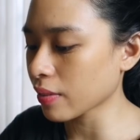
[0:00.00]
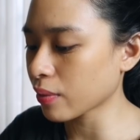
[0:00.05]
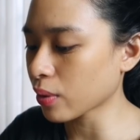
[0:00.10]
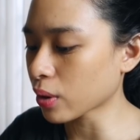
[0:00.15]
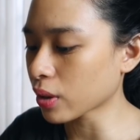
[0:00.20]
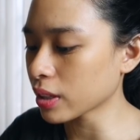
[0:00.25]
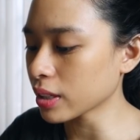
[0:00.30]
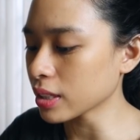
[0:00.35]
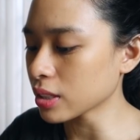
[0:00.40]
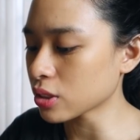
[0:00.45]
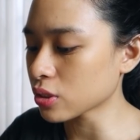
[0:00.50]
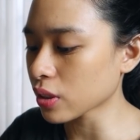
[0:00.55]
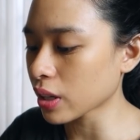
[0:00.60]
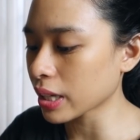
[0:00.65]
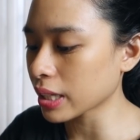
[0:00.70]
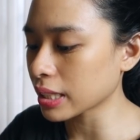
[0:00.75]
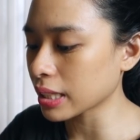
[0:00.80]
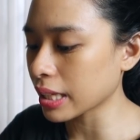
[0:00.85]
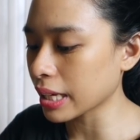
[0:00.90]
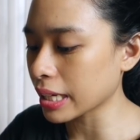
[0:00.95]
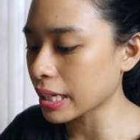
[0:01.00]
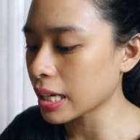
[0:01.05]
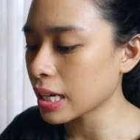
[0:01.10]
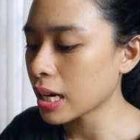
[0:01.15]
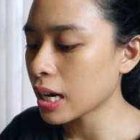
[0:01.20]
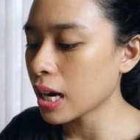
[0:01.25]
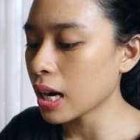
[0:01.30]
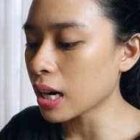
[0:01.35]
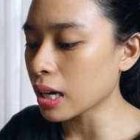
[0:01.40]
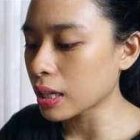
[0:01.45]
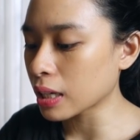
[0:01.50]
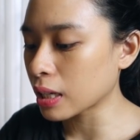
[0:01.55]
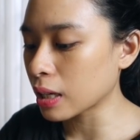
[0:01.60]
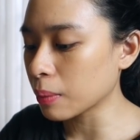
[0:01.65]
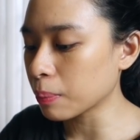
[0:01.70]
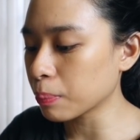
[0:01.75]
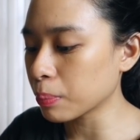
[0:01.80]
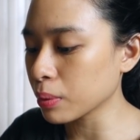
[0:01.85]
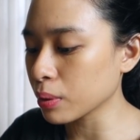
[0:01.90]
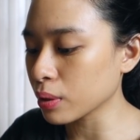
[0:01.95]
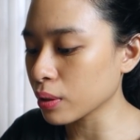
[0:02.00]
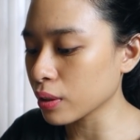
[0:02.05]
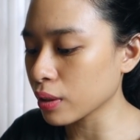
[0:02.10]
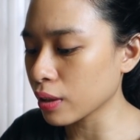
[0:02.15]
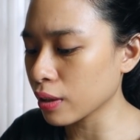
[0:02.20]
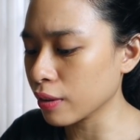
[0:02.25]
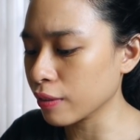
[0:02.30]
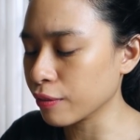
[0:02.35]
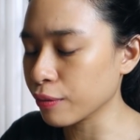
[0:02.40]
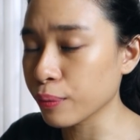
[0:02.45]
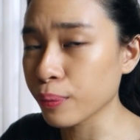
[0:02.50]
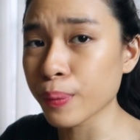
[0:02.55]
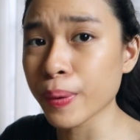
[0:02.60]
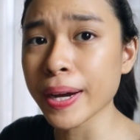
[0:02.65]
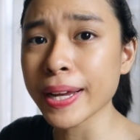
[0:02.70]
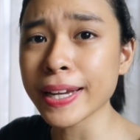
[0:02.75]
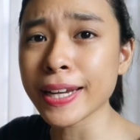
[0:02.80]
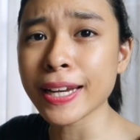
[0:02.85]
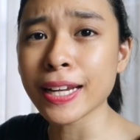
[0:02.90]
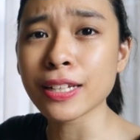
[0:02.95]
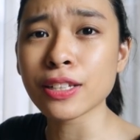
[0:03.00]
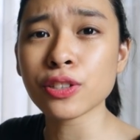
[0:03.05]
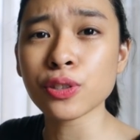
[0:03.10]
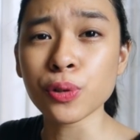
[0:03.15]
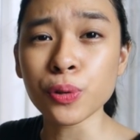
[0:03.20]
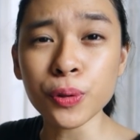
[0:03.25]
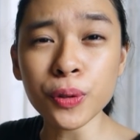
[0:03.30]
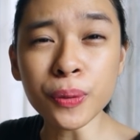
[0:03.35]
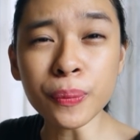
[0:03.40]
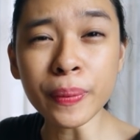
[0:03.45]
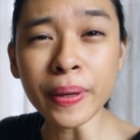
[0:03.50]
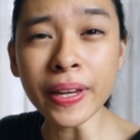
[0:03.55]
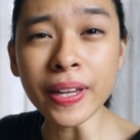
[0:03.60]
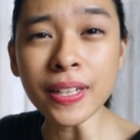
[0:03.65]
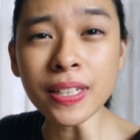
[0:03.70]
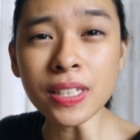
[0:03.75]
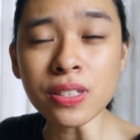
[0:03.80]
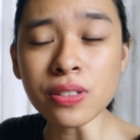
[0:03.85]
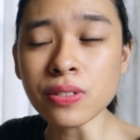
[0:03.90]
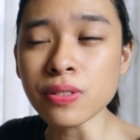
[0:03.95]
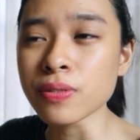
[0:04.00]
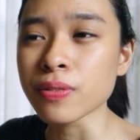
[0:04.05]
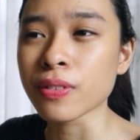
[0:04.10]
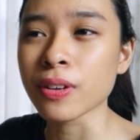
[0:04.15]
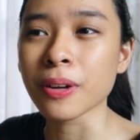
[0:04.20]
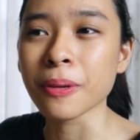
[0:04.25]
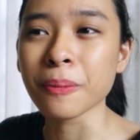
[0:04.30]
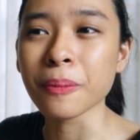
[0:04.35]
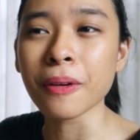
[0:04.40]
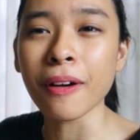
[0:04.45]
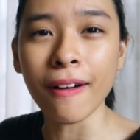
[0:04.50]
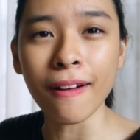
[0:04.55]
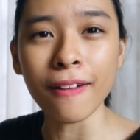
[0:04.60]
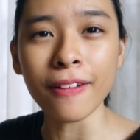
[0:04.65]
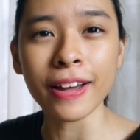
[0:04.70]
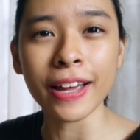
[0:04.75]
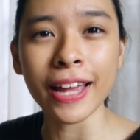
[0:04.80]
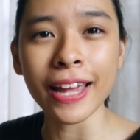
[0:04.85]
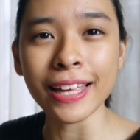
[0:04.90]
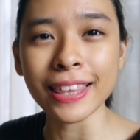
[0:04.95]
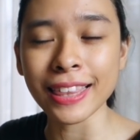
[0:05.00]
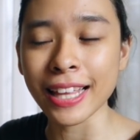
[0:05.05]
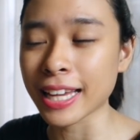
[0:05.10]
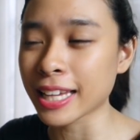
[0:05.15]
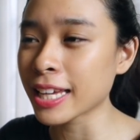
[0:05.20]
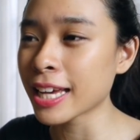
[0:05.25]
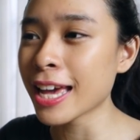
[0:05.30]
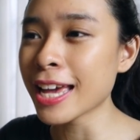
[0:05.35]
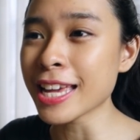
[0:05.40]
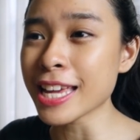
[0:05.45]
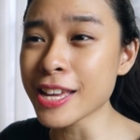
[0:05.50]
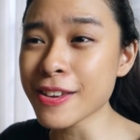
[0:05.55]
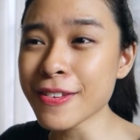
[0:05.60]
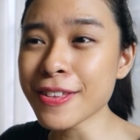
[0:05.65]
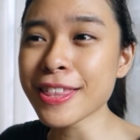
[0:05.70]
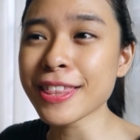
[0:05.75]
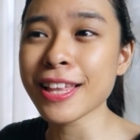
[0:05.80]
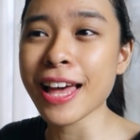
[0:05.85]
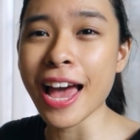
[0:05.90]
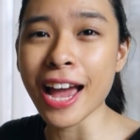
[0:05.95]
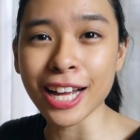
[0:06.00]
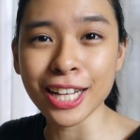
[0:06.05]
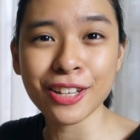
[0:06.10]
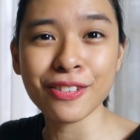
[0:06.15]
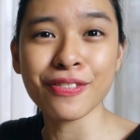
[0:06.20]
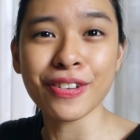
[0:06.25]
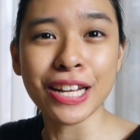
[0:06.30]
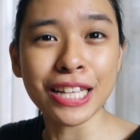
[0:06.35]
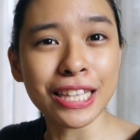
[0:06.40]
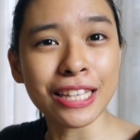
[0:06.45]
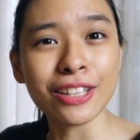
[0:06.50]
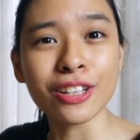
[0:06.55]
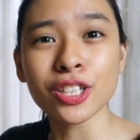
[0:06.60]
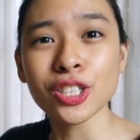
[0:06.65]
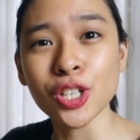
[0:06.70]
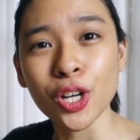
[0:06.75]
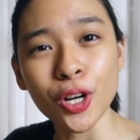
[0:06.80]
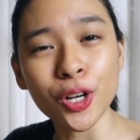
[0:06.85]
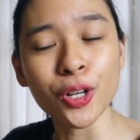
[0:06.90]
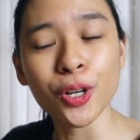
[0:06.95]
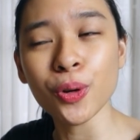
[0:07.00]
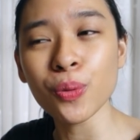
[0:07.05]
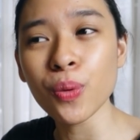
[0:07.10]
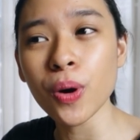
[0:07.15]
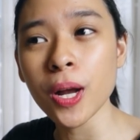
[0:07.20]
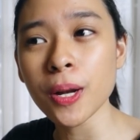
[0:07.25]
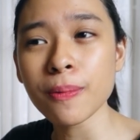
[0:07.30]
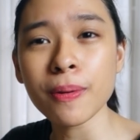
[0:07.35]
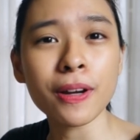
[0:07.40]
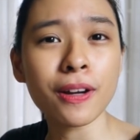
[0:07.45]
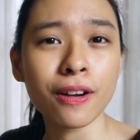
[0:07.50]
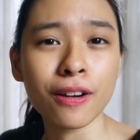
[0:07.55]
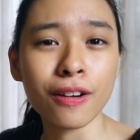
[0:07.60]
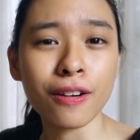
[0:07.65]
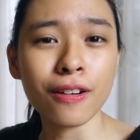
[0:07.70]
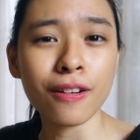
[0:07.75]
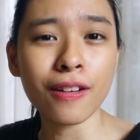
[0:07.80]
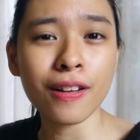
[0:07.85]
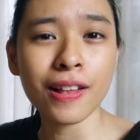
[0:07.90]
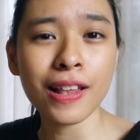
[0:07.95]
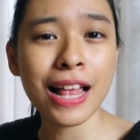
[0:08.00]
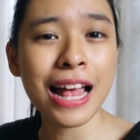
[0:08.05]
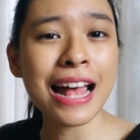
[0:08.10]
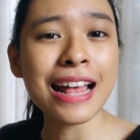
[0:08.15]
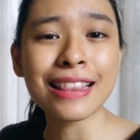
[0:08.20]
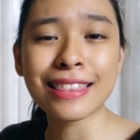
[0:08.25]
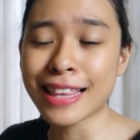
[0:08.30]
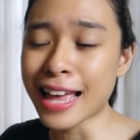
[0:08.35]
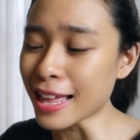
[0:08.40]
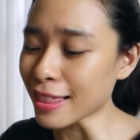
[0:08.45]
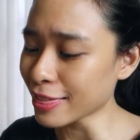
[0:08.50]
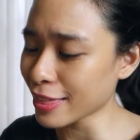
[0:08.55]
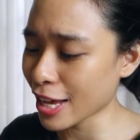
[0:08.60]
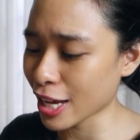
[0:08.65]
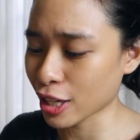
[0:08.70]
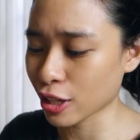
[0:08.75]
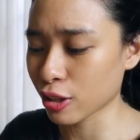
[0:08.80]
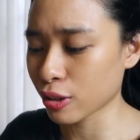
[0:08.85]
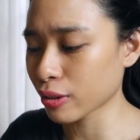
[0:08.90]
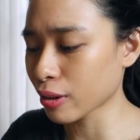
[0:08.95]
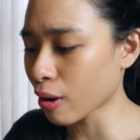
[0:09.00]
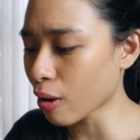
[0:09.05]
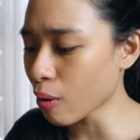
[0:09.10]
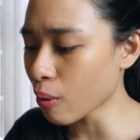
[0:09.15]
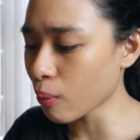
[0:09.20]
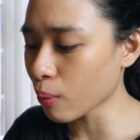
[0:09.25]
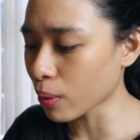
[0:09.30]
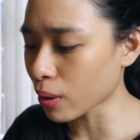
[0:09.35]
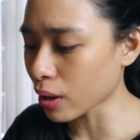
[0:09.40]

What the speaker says: I've already tried like a couple of whitening toothpaste from Colgate, like even the activated charcoal one, but girl, that thing don't